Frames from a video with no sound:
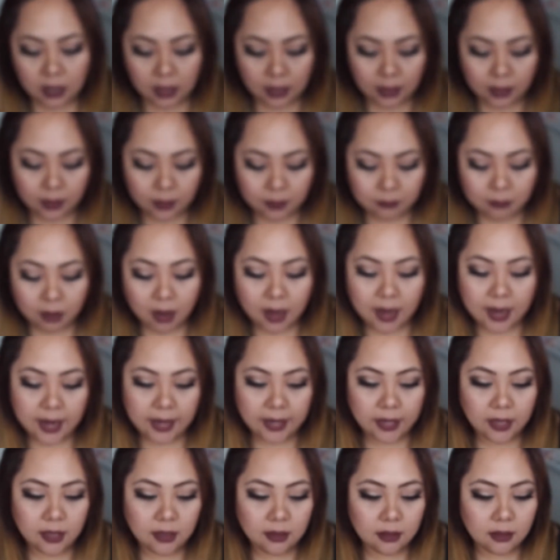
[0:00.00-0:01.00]

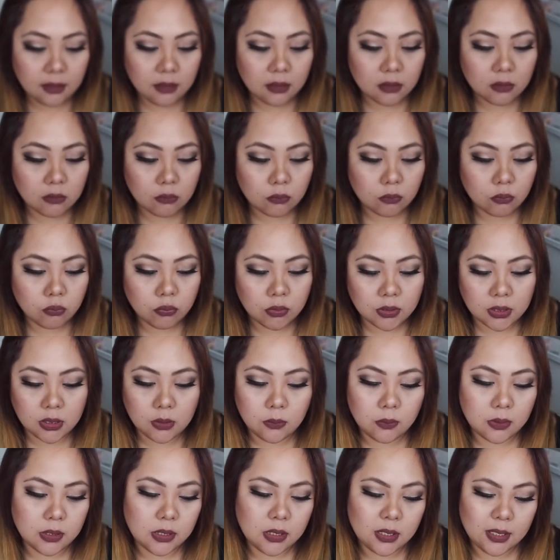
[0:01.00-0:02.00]
I
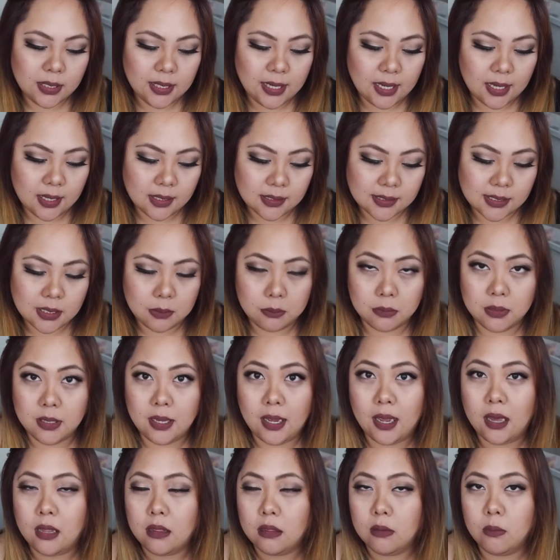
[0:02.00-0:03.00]
really wanted to get some of
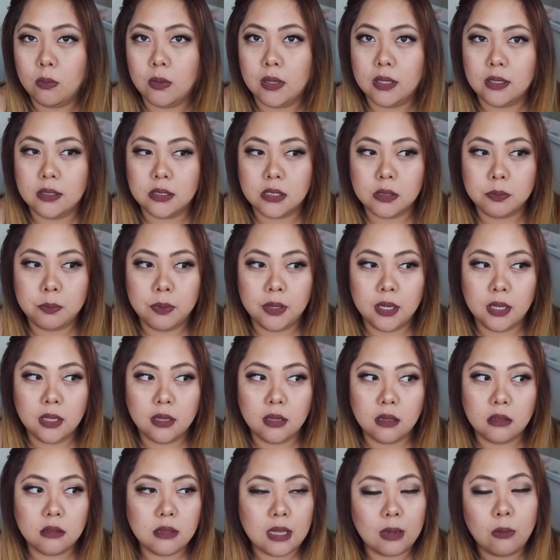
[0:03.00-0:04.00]
the other ones,
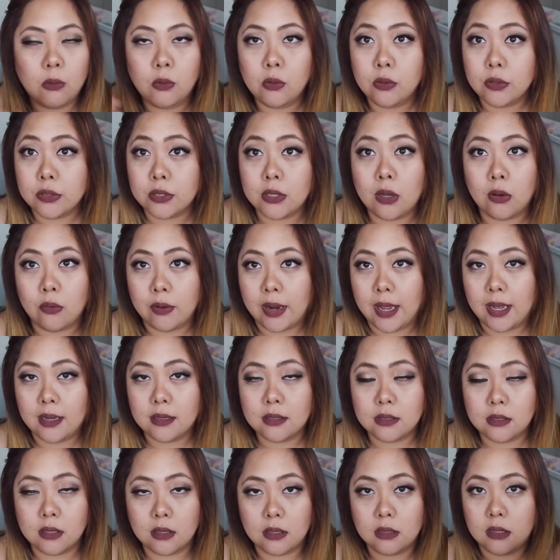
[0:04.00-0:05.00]
but they were all sold
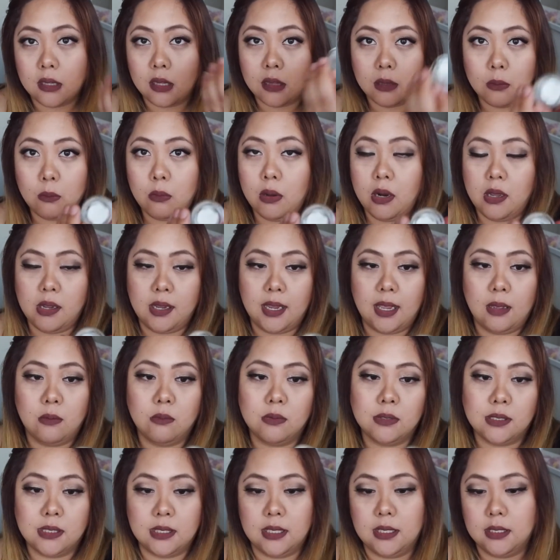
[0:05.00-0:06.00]
out. So the only one I could get
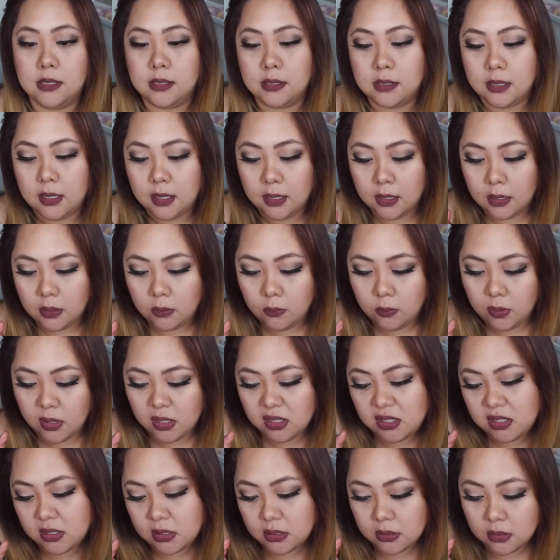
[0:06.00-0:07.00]
was this,
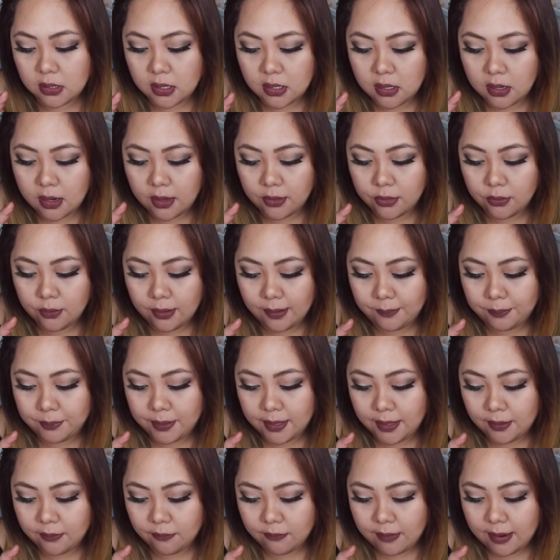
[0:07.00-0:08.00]
which I don't know, I thought I'd
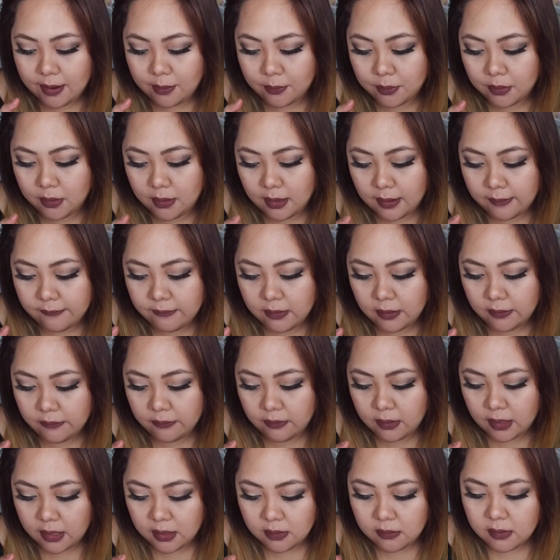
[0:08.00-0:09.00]
play around with it. I
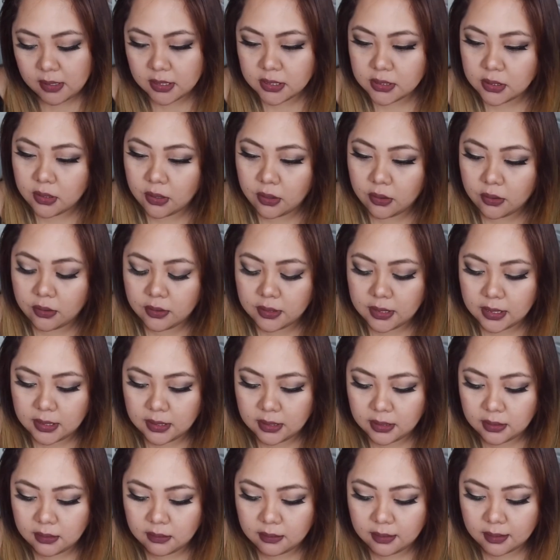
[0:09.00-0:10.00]
don't actually own
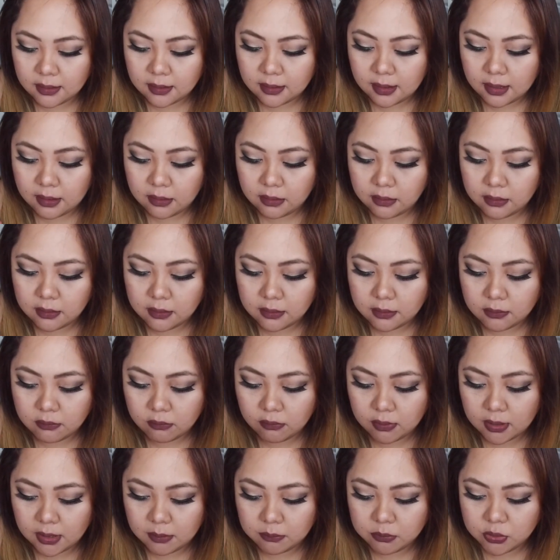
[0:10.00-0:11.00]
any like other
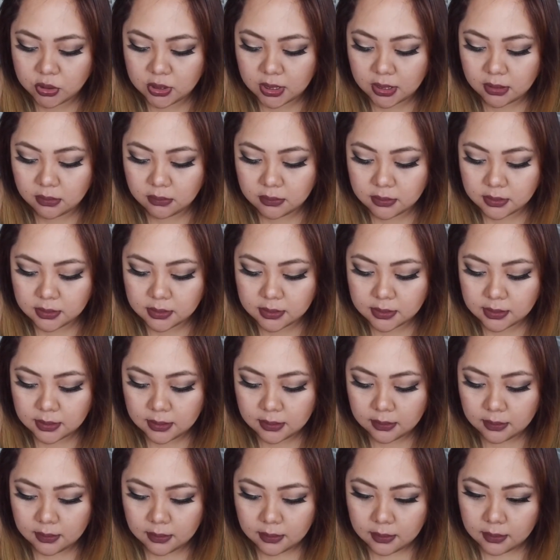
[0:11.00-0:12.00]
cream gels.
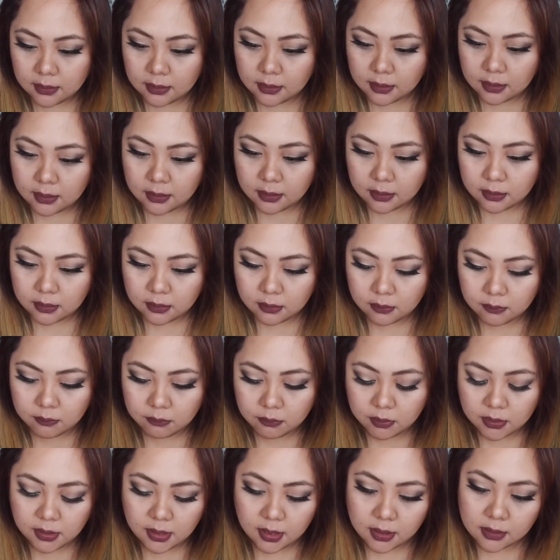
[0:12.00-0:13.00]

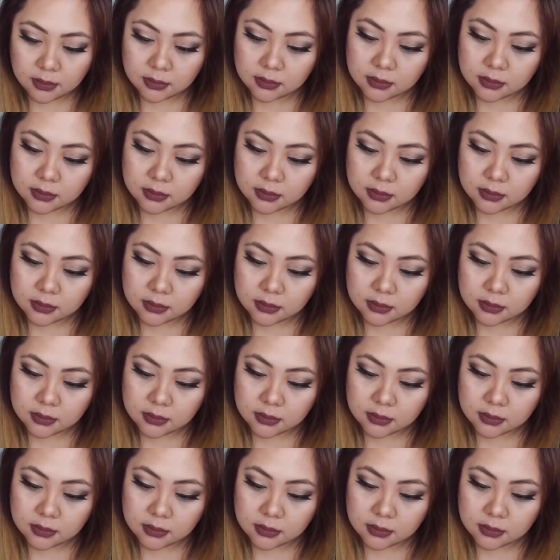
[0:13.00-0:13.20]
But yeah,